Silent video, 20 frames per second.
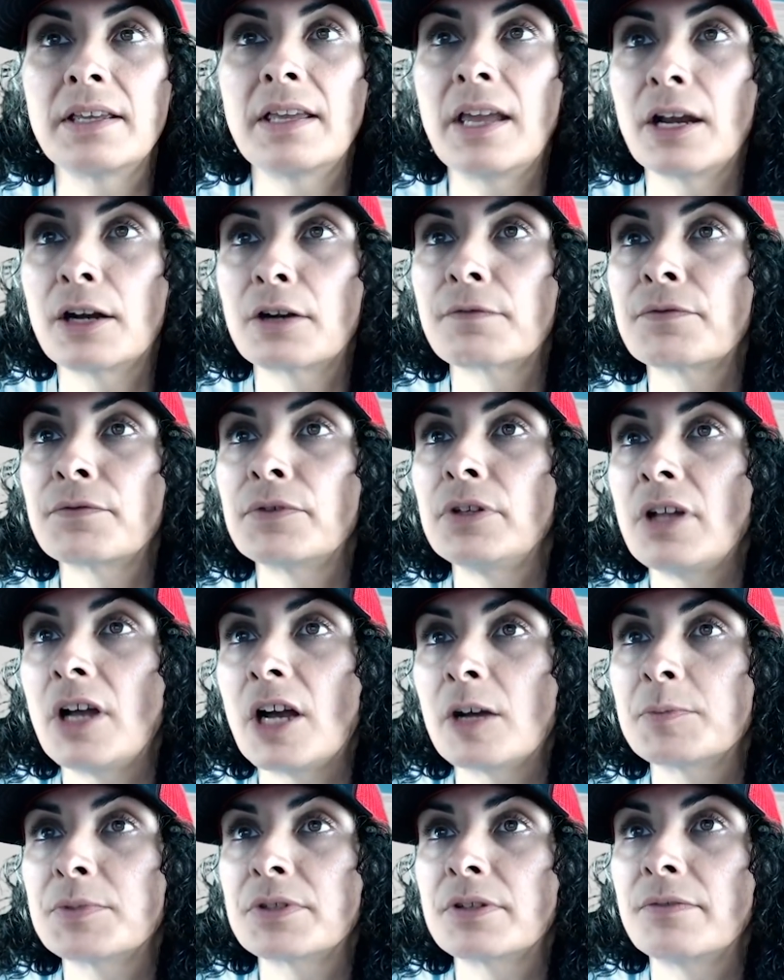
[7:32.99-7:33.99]
Careful
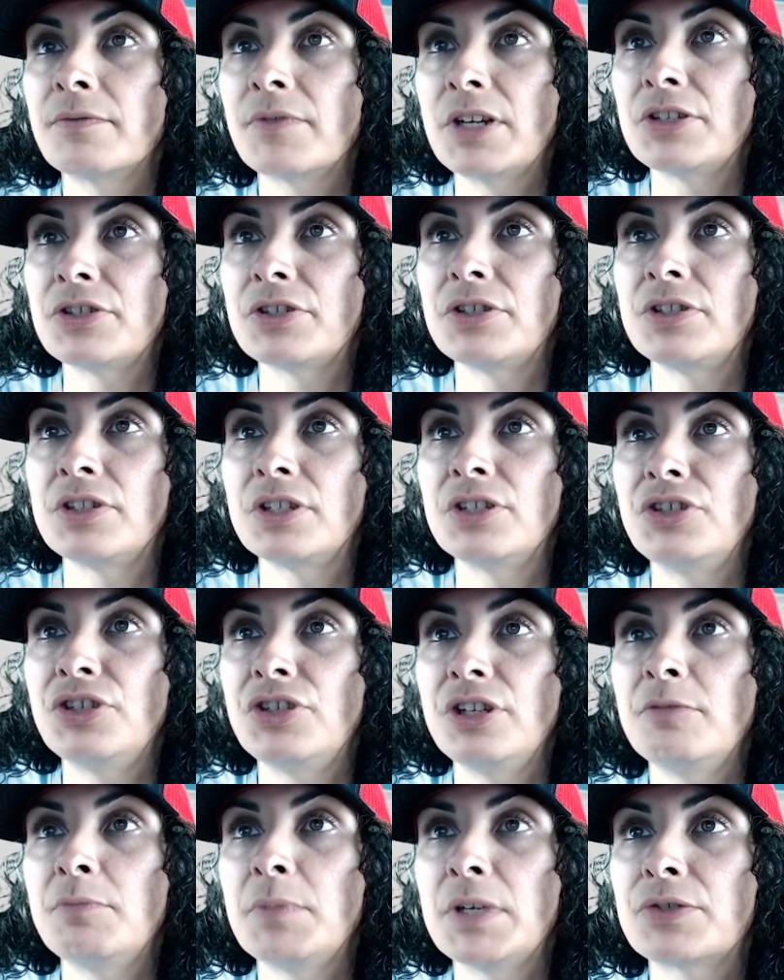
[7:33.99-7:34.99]
observations and
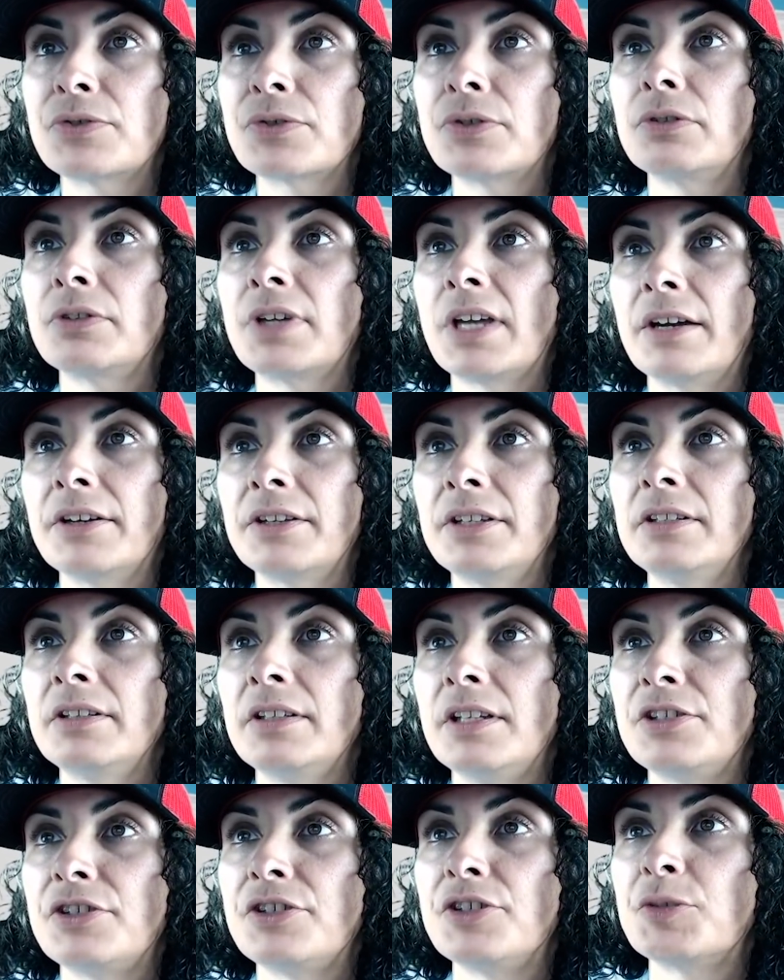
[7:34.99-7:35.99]
geometrical
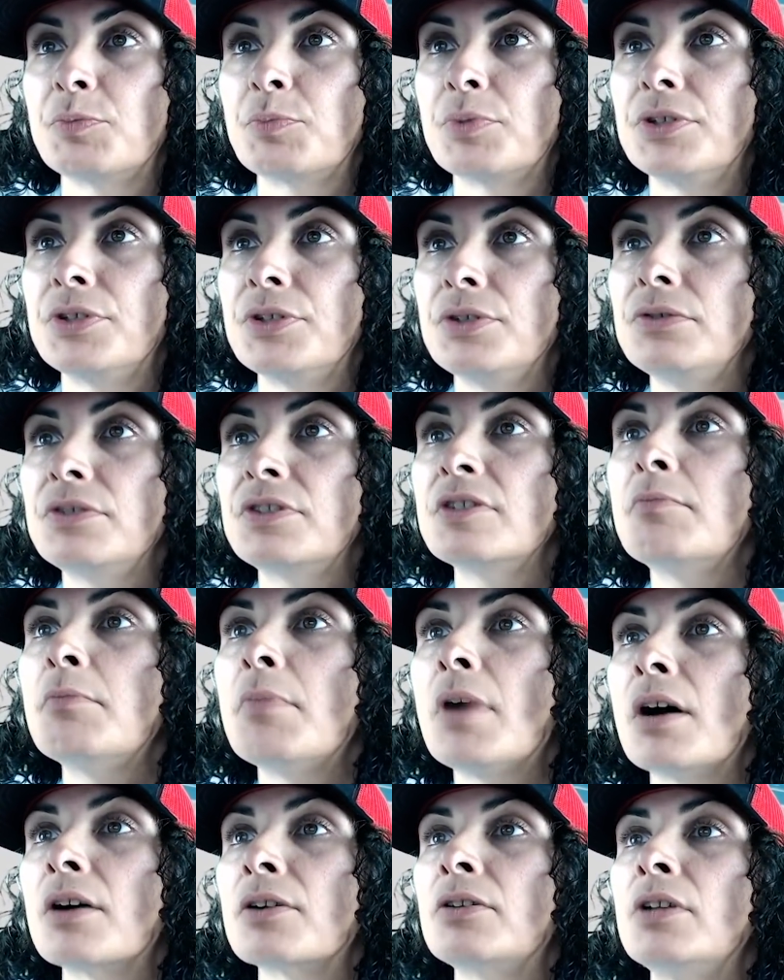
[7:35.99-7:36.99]
calculations produced a
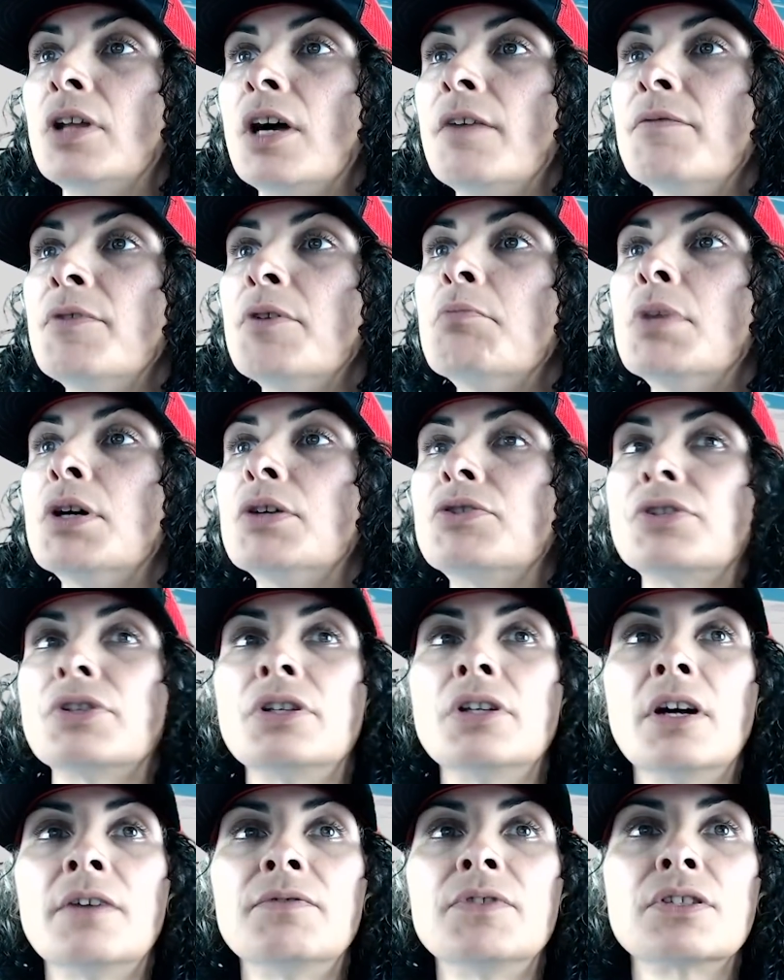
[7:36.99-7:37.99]
model of the
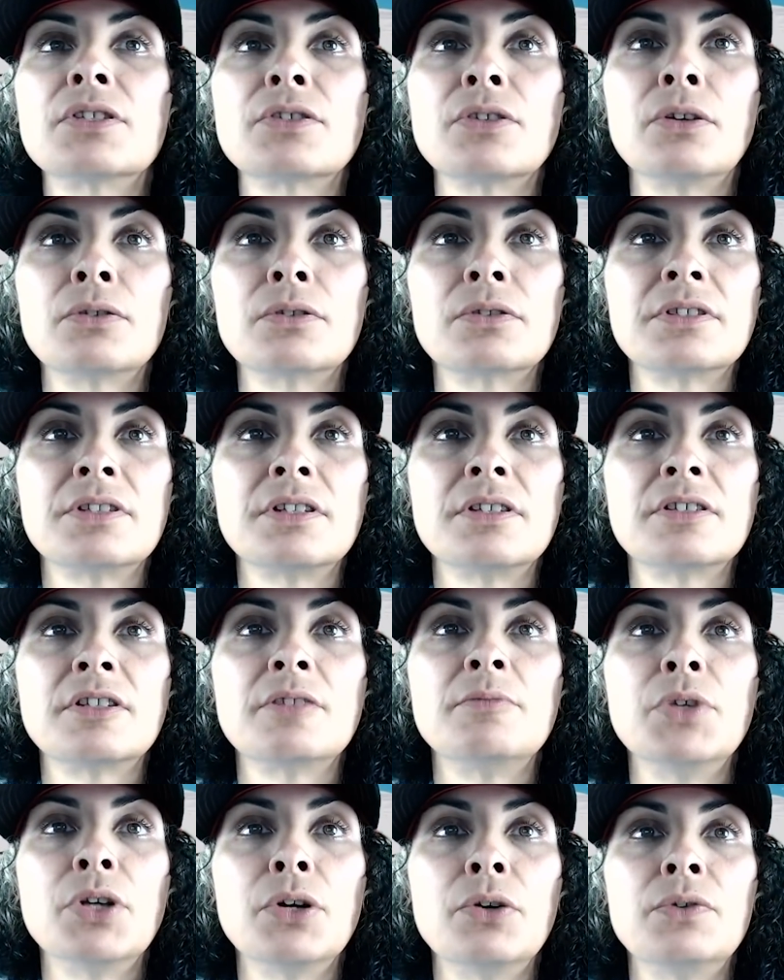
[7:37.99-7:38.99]
motion of the solar
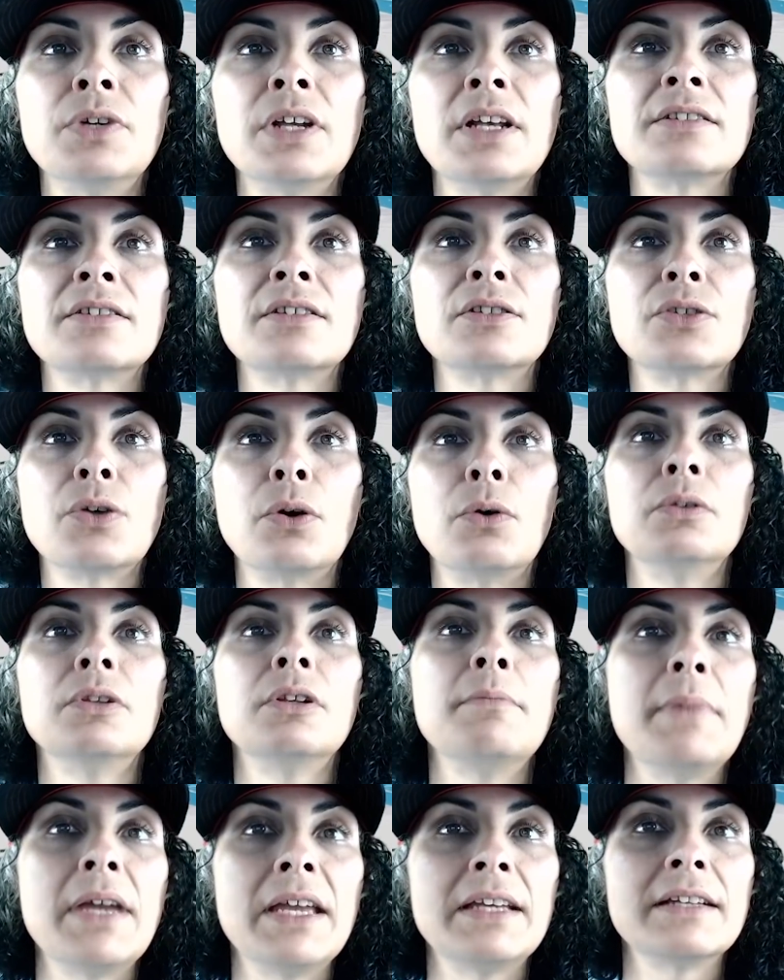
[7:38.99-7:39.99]
system known as the
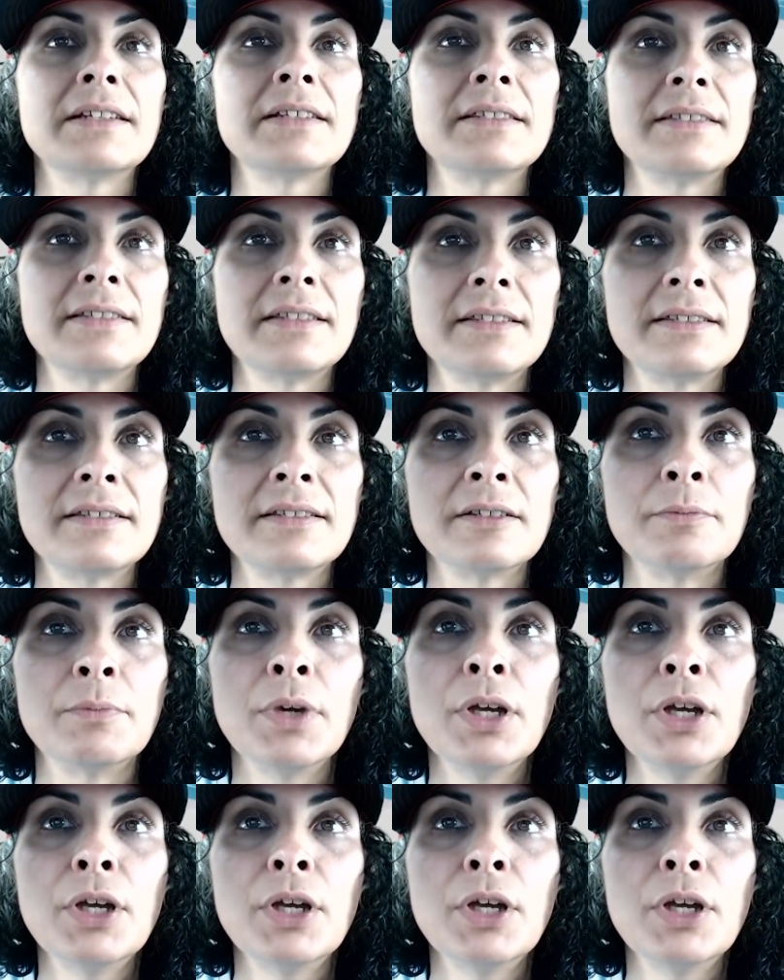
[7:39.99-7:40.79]
Ptolemaic system,